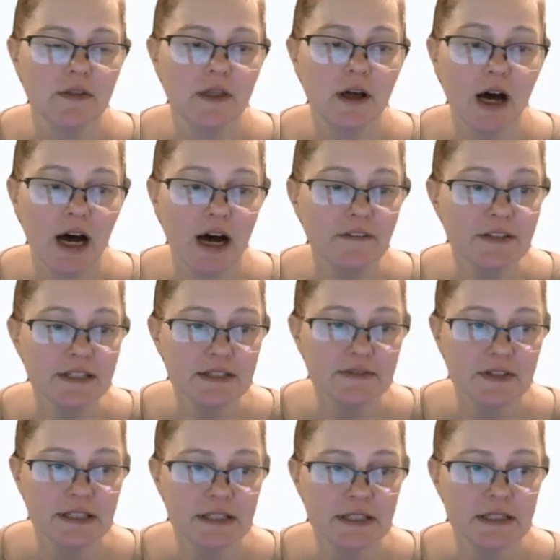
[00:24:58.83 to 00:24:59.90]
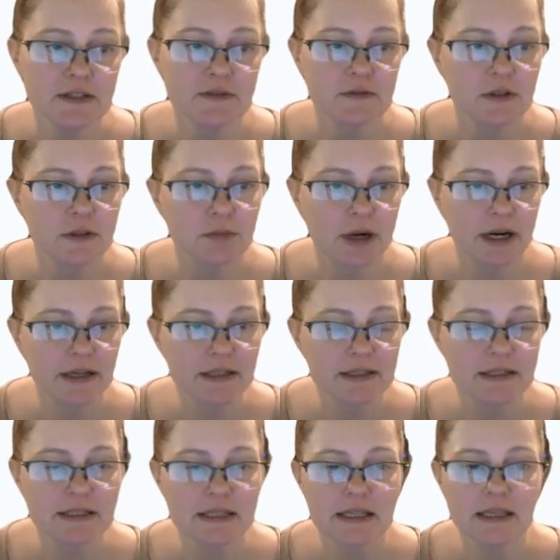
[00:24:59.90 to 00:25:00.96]
The office visits for
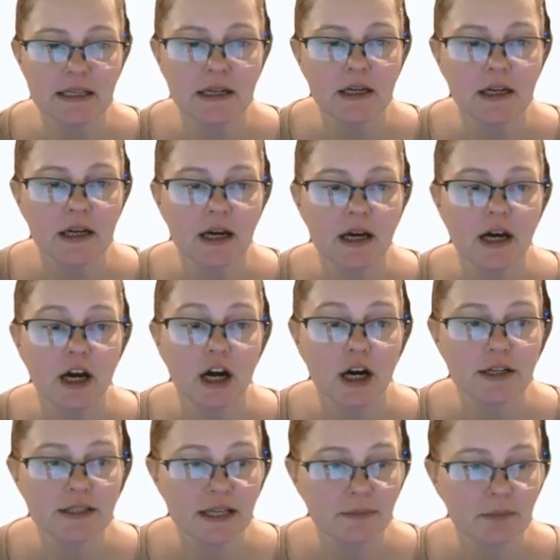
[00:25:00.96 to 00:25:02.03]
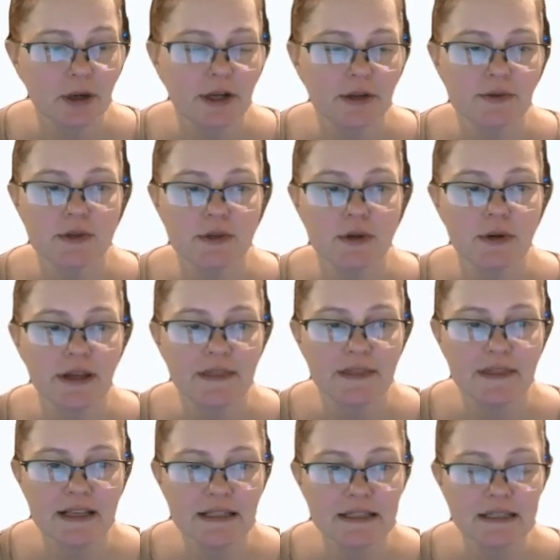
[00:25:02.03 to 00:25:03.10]
pregnancy are separate. So
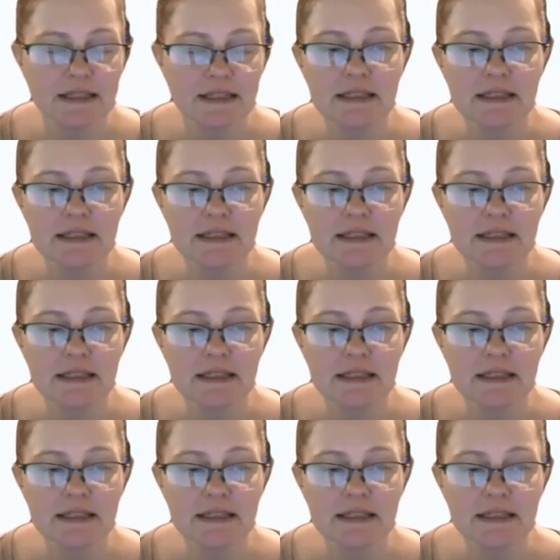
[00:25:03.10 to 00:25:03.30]
in this